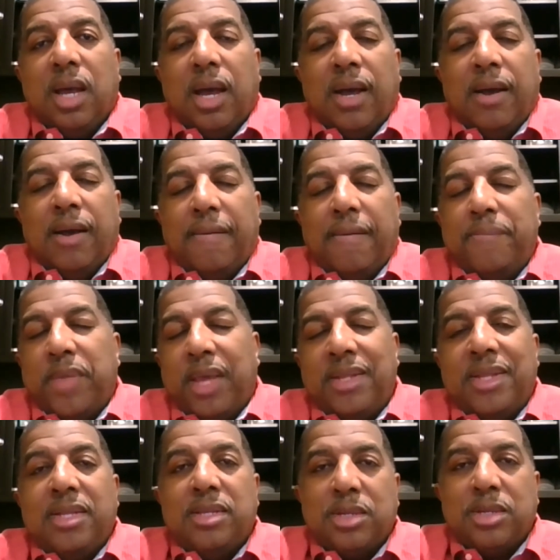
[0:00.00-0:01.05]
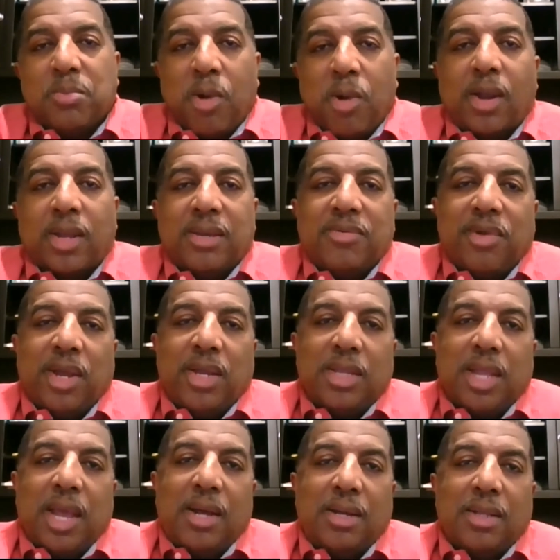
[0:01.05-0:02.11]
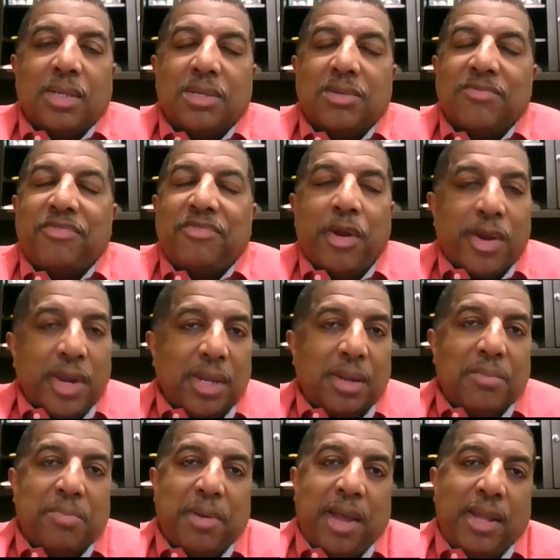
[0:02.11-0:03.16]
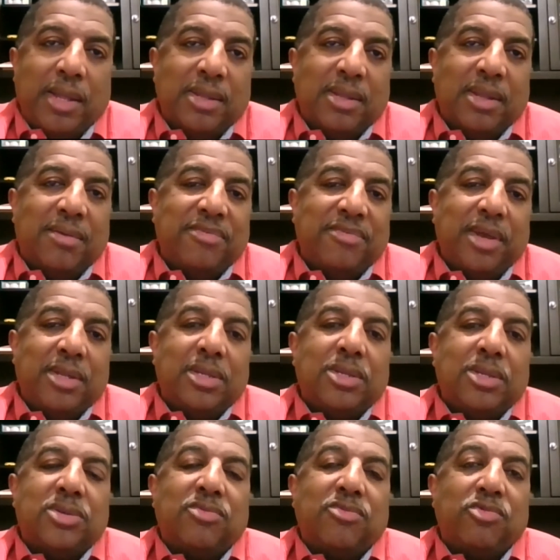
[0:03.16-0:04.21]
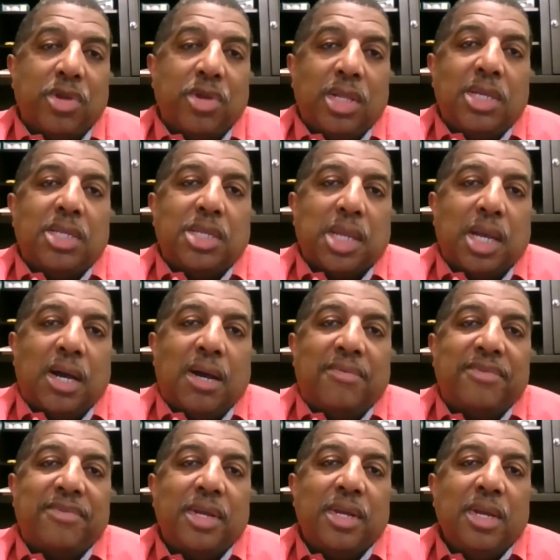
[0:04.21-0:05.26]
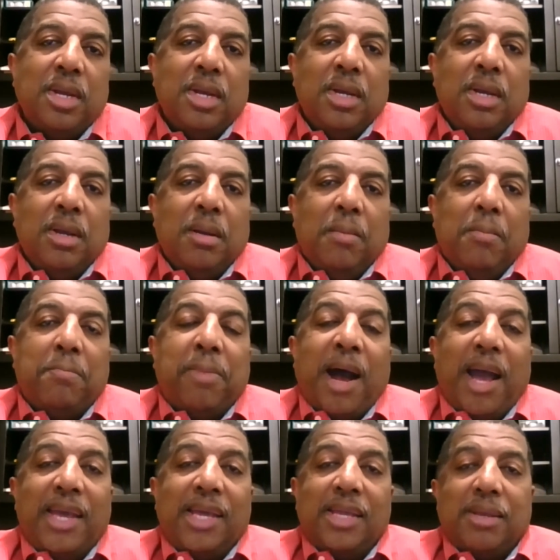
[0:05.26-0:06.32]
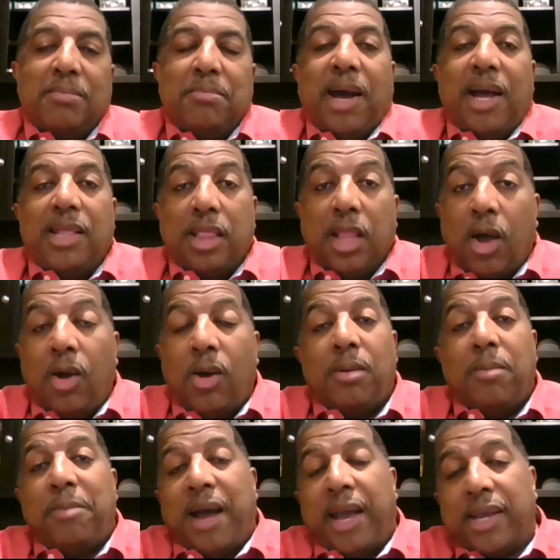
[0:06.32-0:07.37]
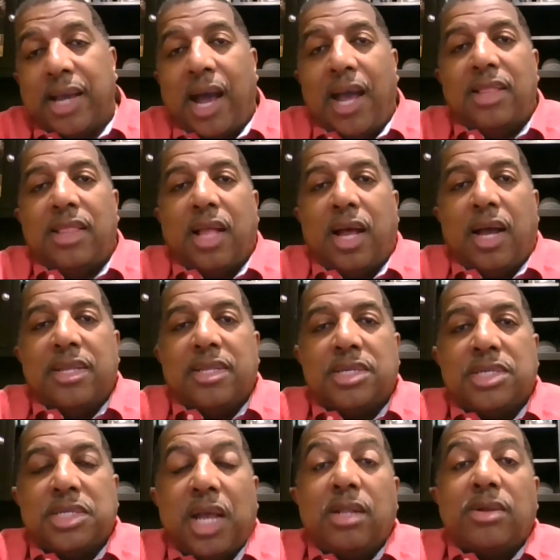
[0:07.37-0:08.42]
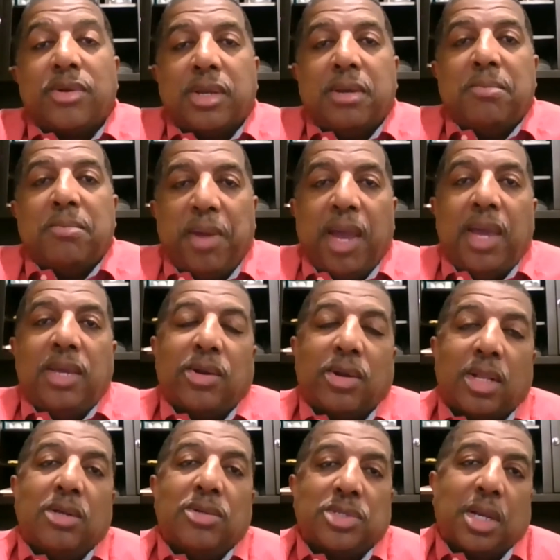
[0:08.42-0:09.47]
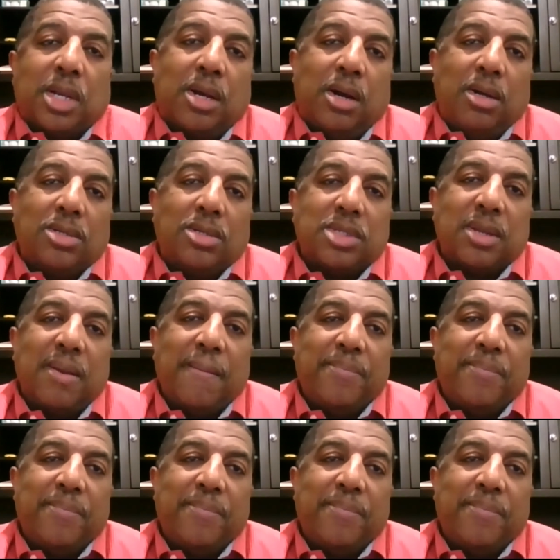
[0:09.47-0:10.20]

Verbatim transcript: And in this market right now, it's very competitive and it's really tough. By law, by guideline, the seller can pay your closing costs.